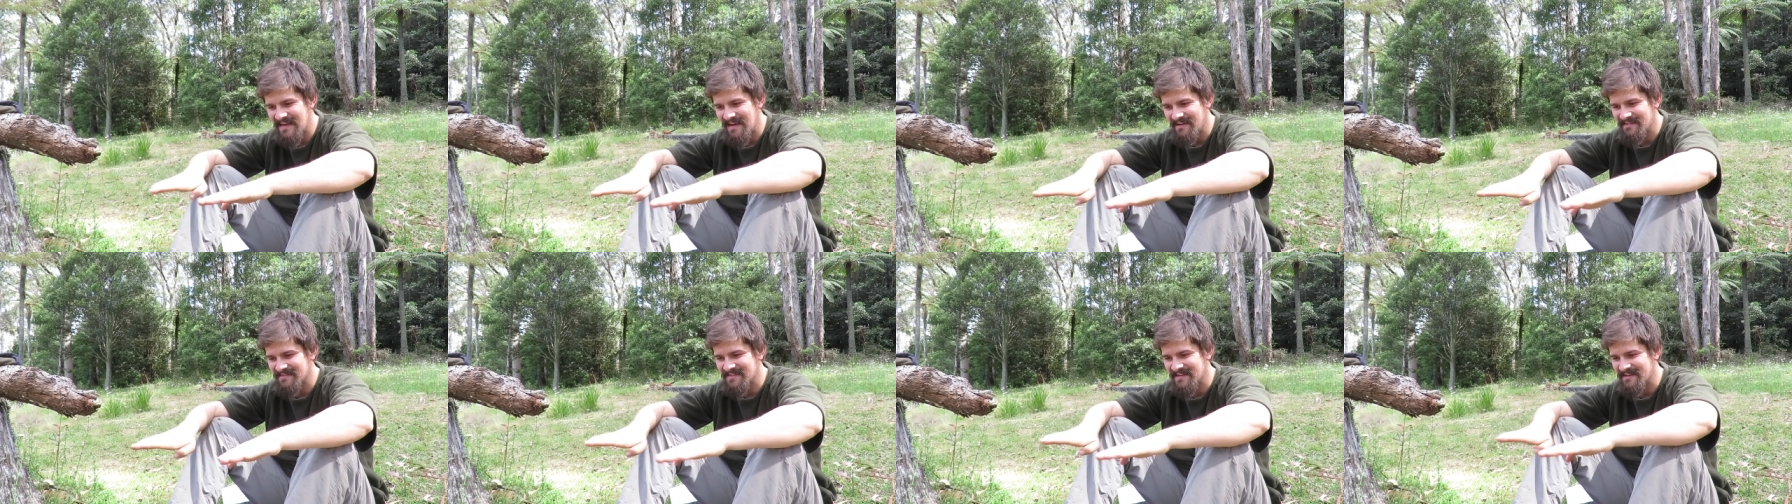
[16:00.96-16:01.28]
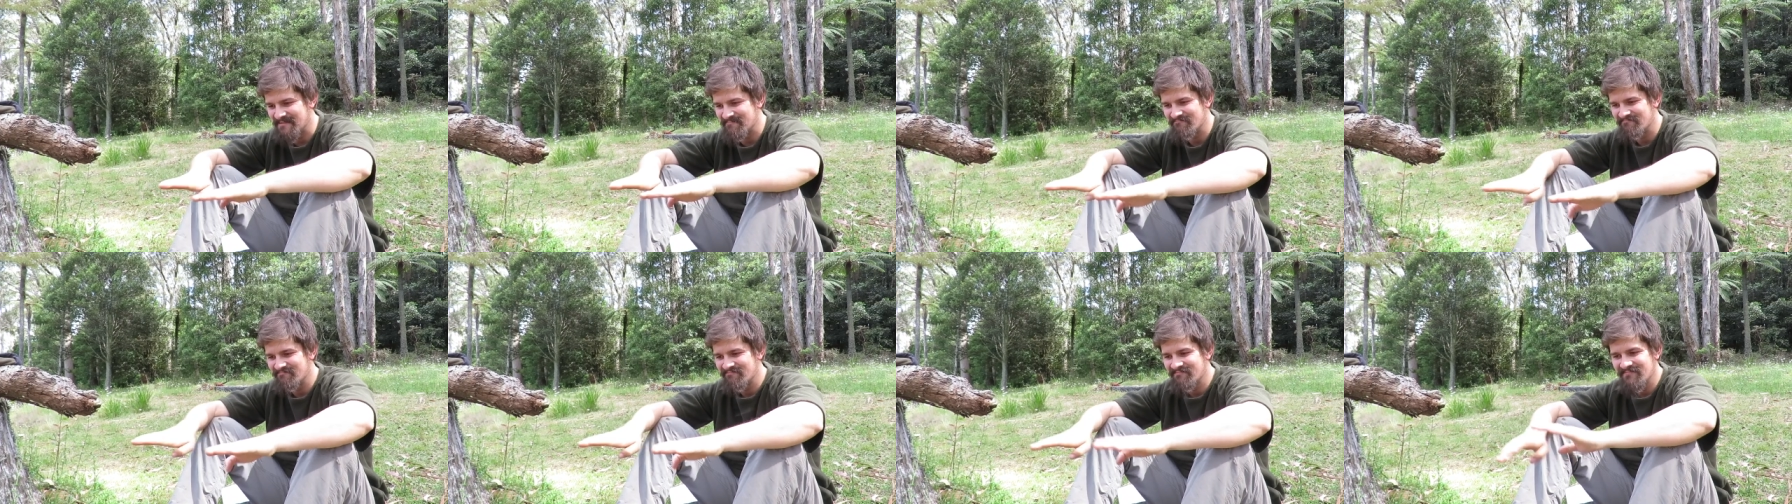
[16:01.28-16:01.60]
down
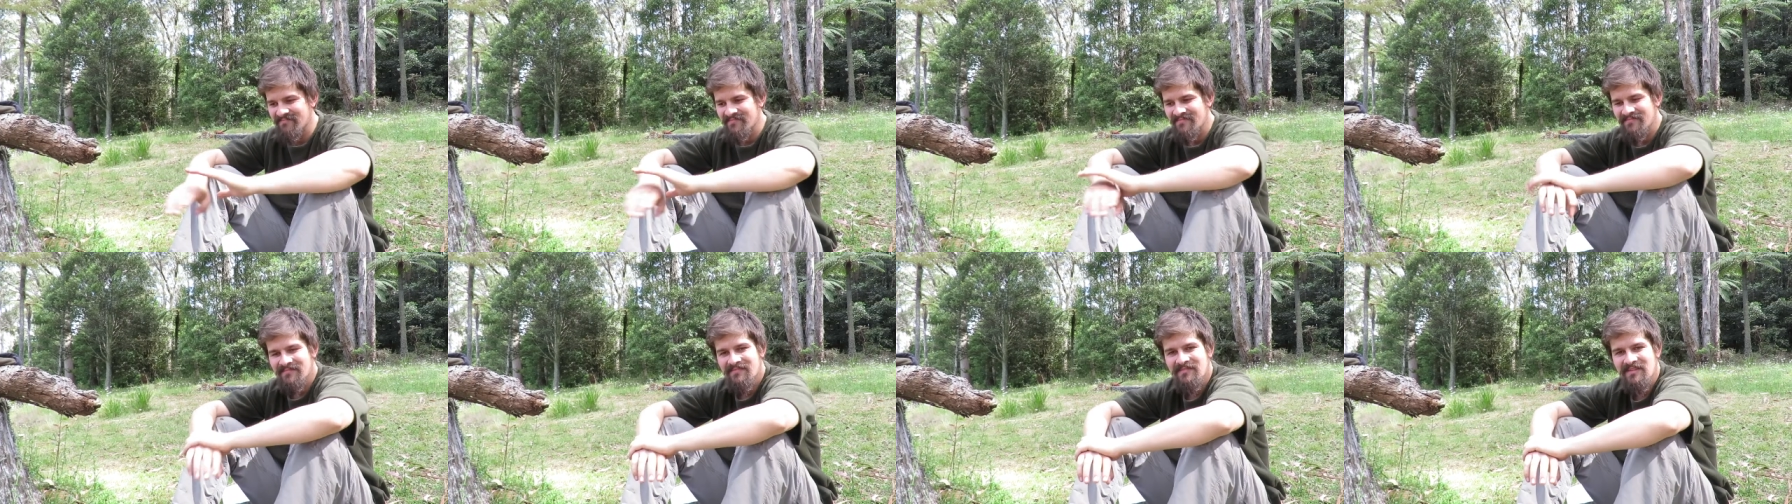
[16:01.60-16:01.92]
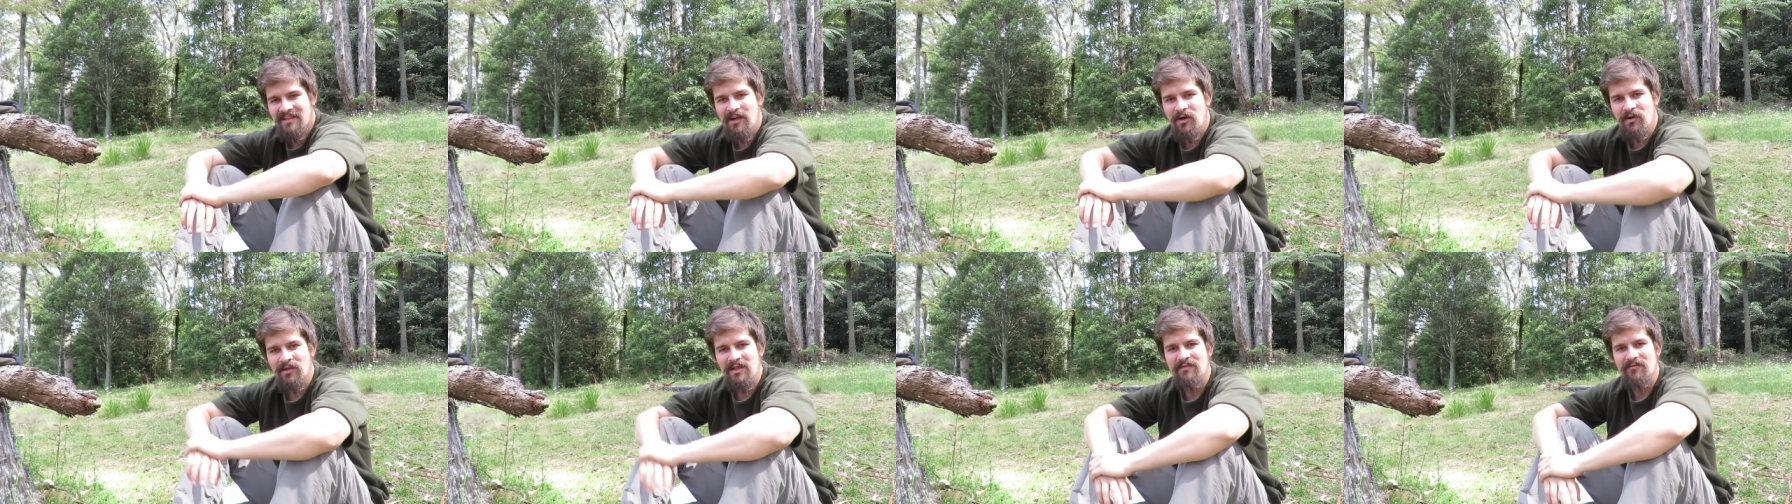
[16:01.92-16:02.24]
to
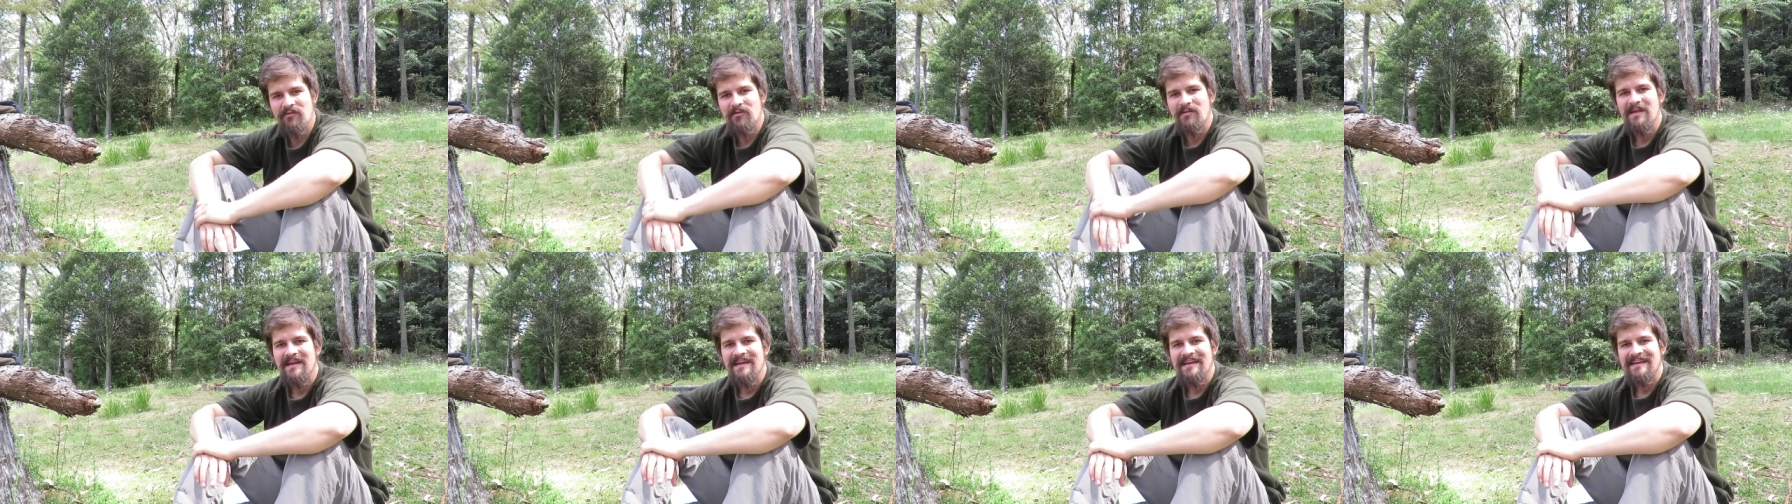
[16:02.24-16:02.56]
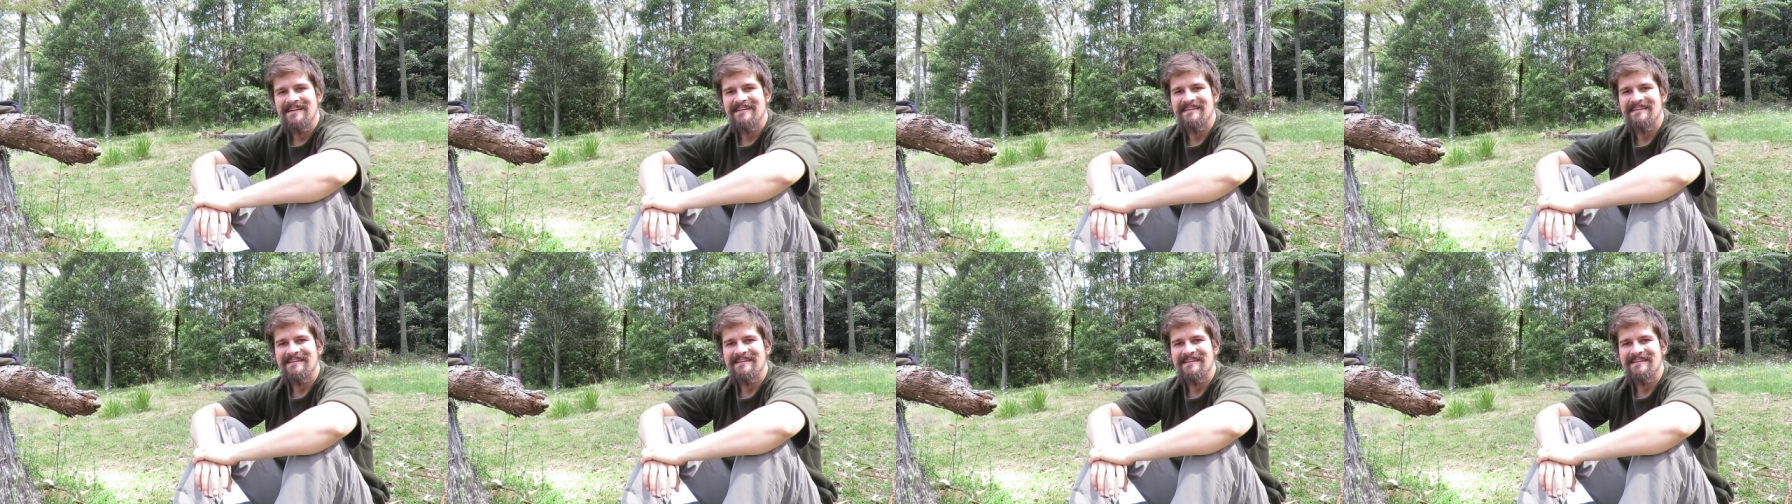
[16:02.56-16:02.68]
lower level.